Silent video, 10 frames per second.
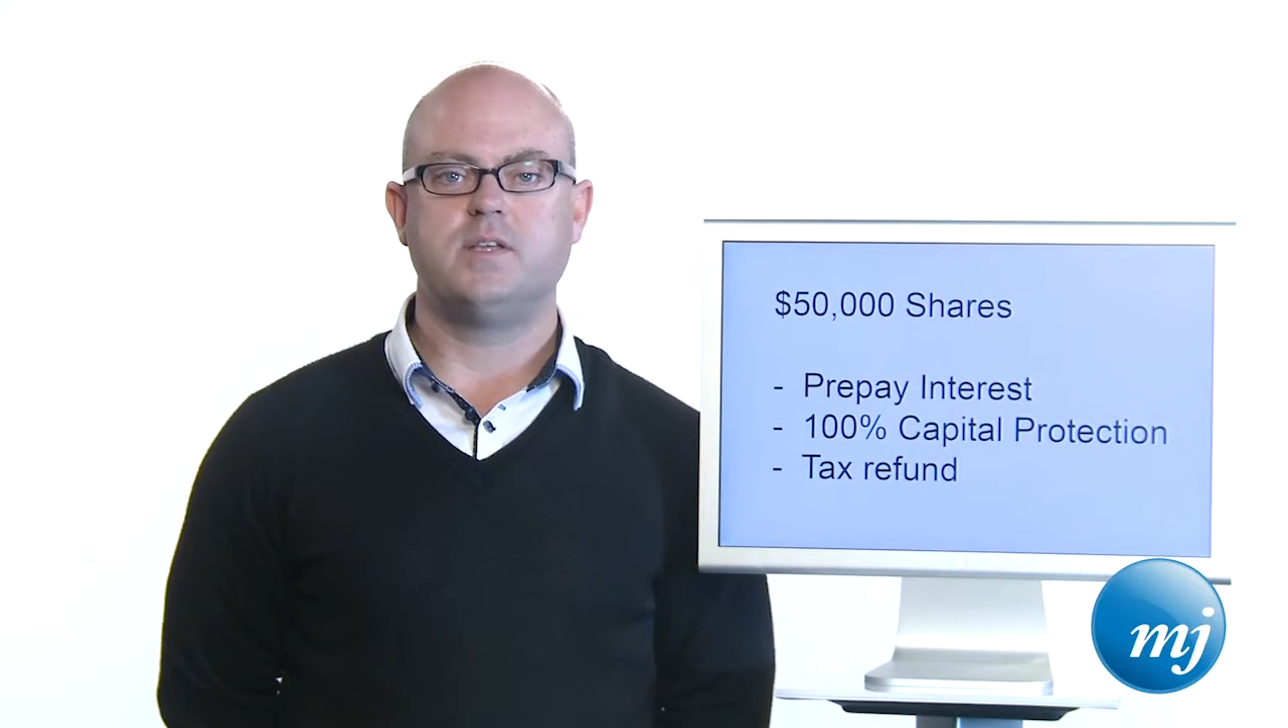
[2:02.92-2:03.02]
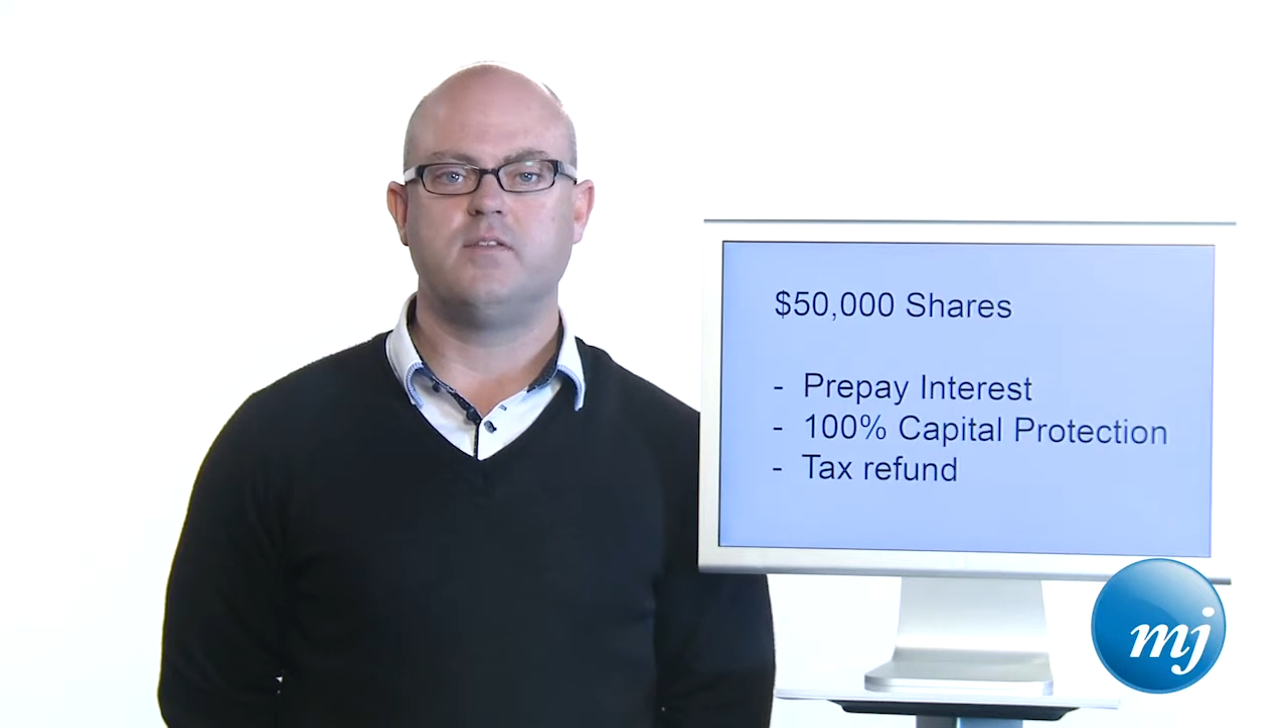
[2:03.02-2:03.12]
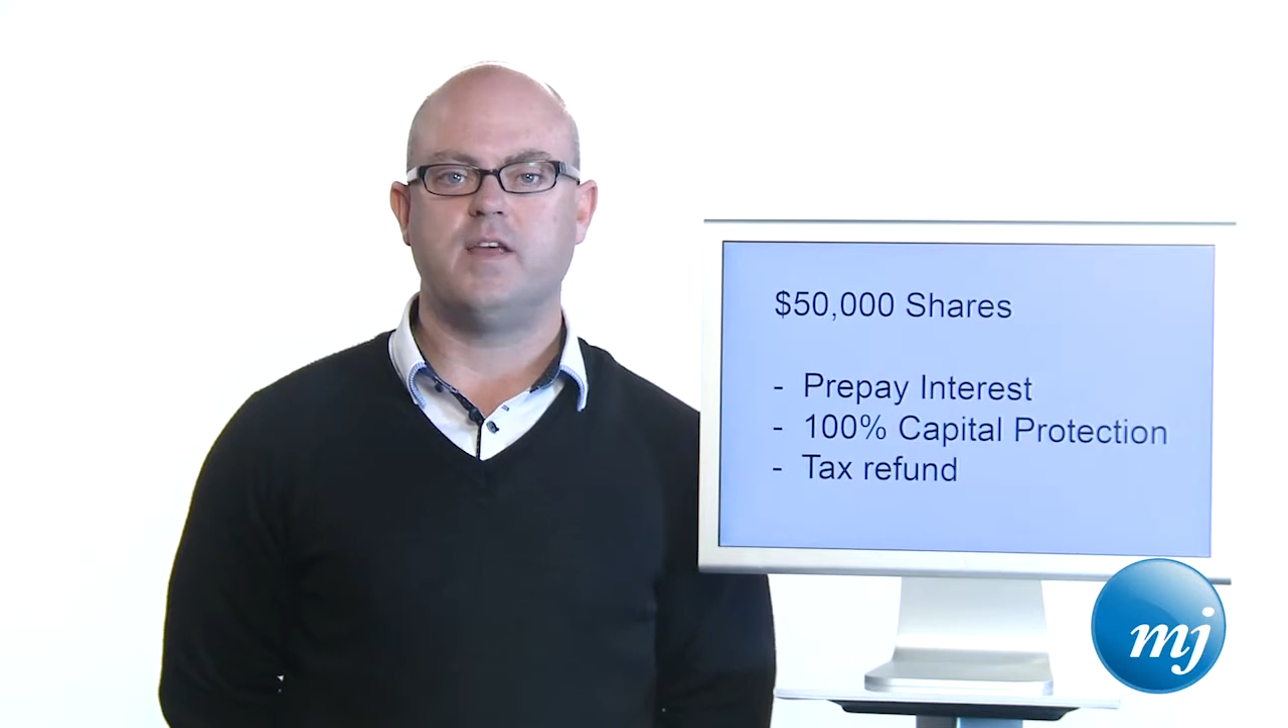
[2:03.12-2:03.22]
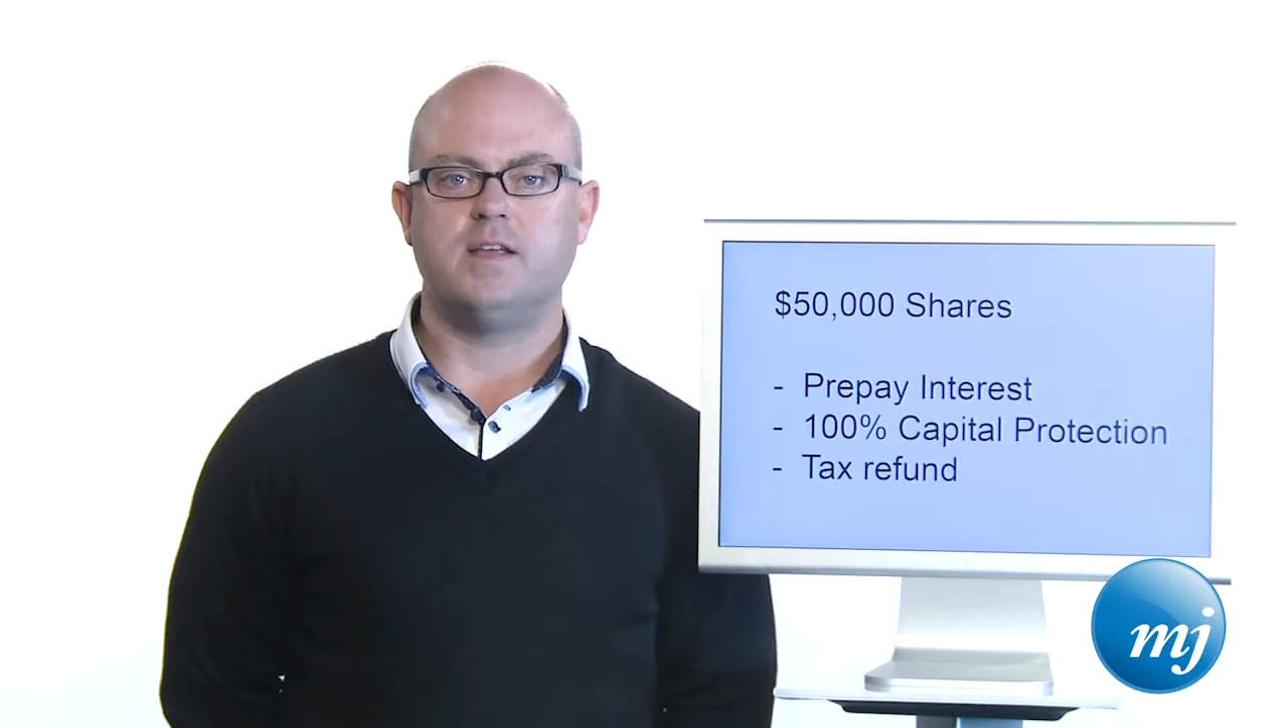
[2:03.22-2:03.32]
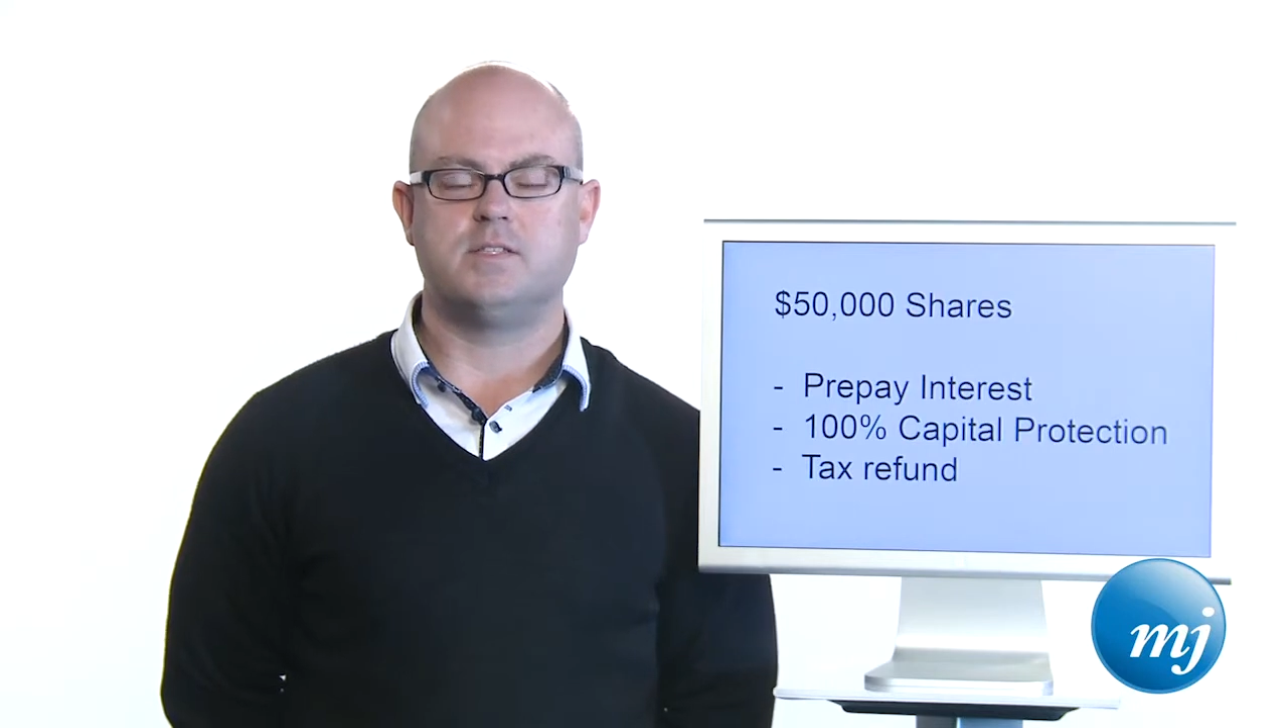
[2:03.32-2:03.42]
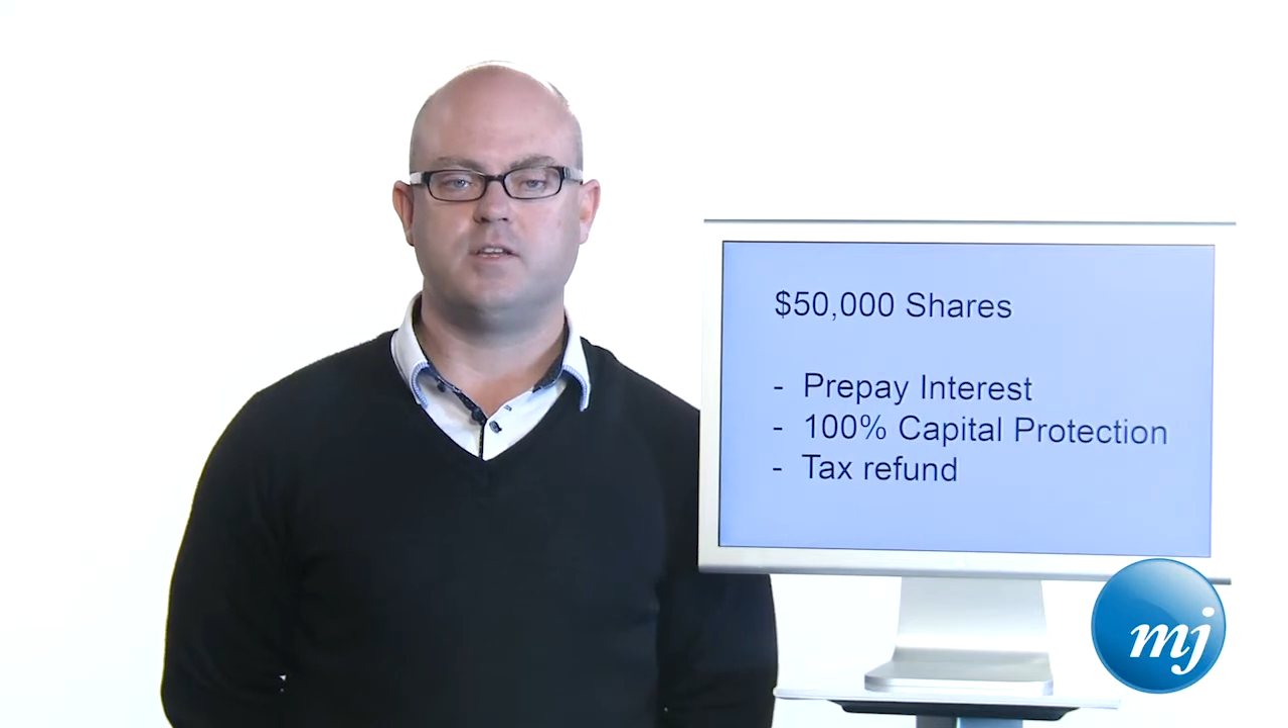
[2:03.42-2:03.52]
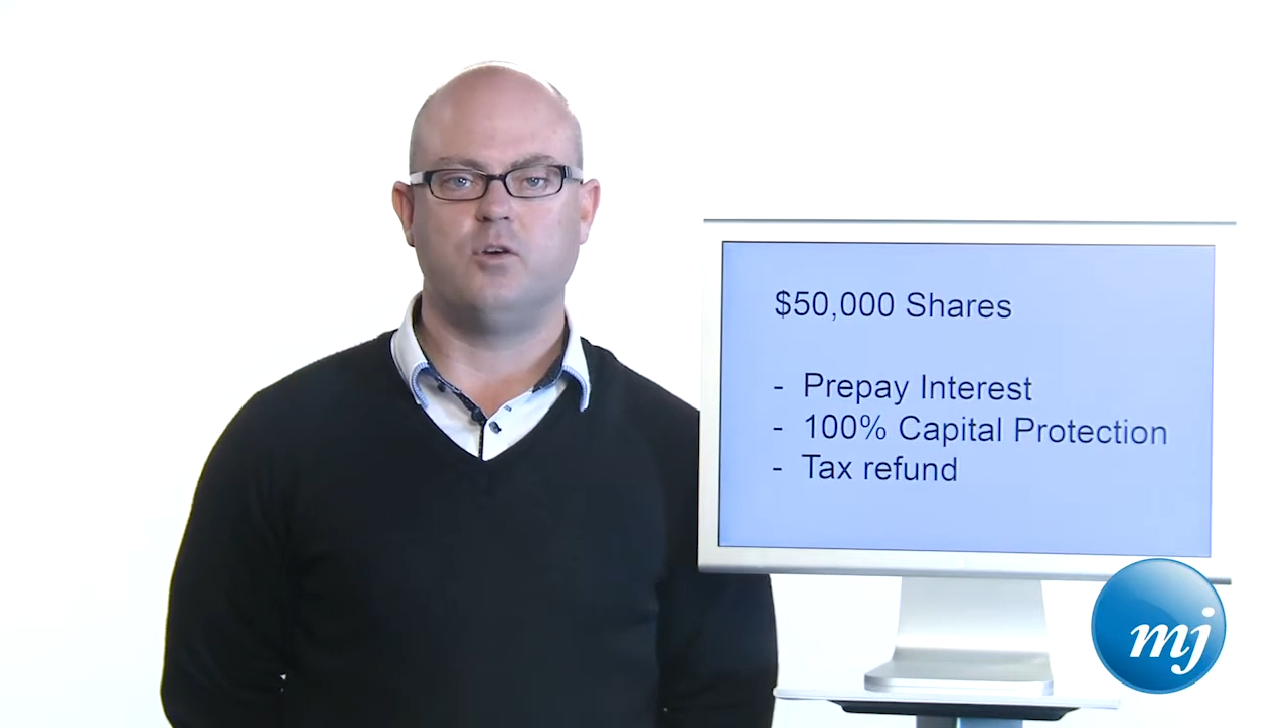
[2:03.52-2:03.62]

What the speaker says: dividends in